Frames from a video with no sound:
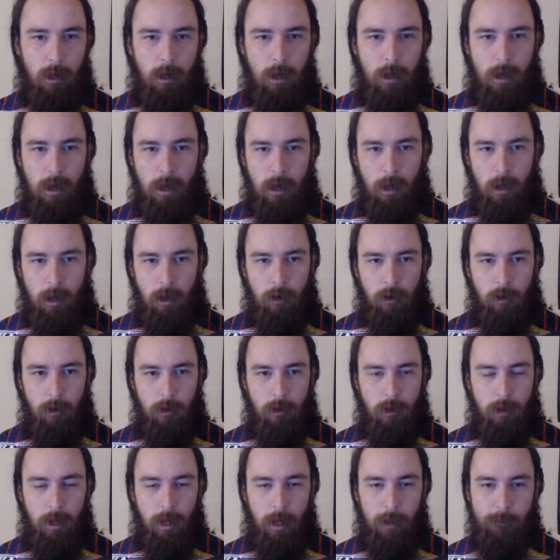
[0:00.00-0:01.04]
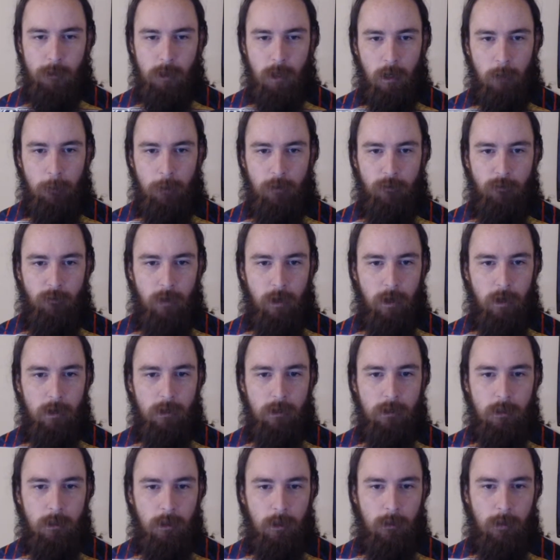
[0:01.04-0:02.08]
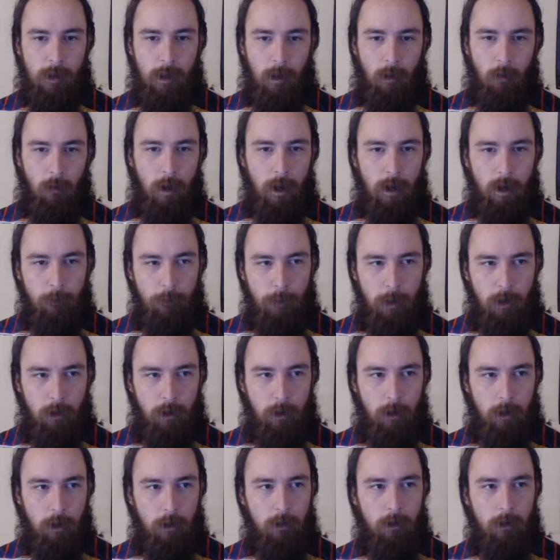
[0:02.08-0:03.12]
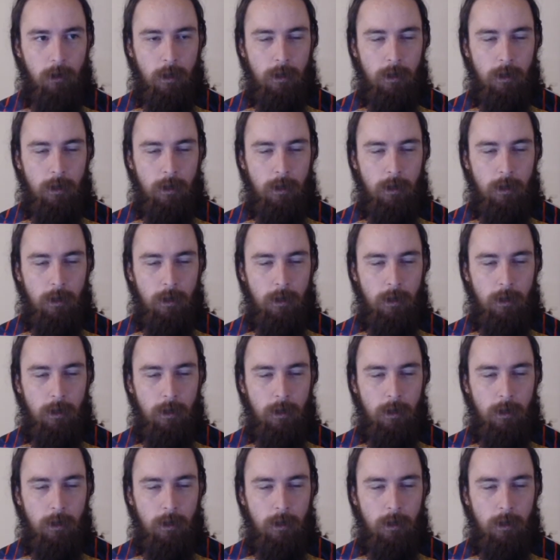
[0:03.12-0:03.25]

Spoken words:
and the game's going to be finished in that allotted period.